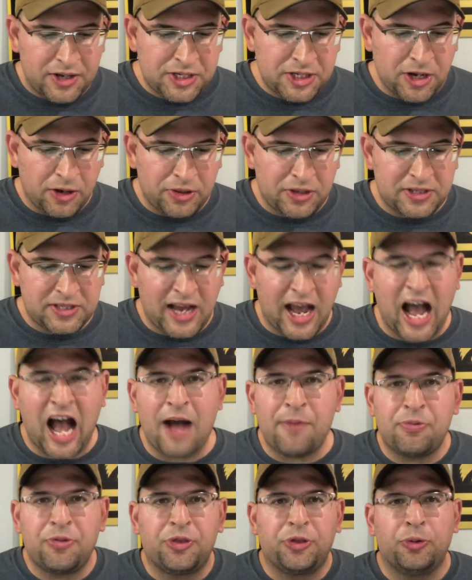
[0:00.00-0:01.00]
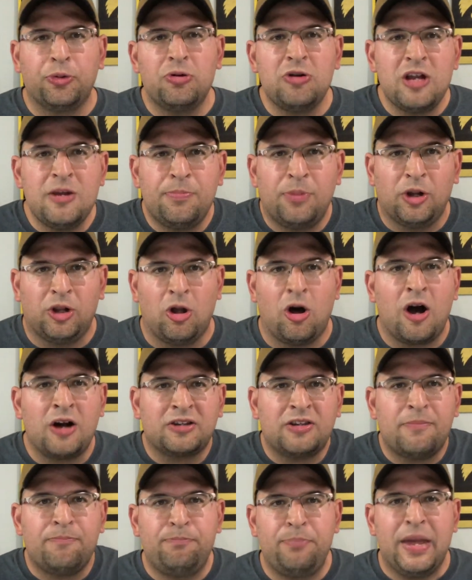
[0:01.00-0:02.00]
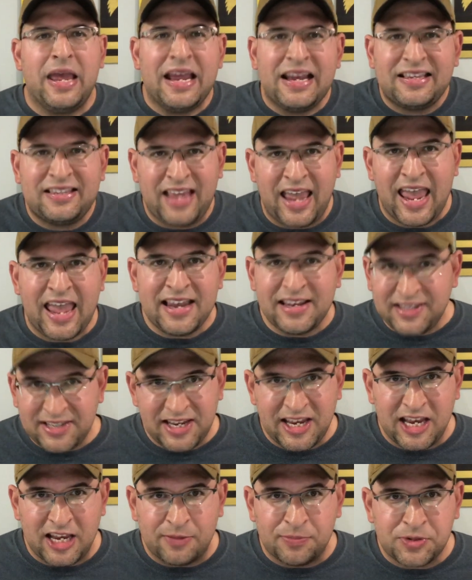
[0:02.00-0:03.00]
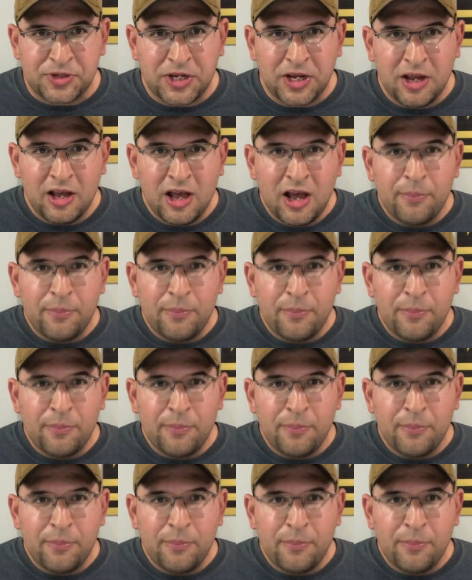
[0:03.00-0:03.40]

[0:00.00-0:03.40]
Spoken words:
So the top 3 belong to Big Ten teams,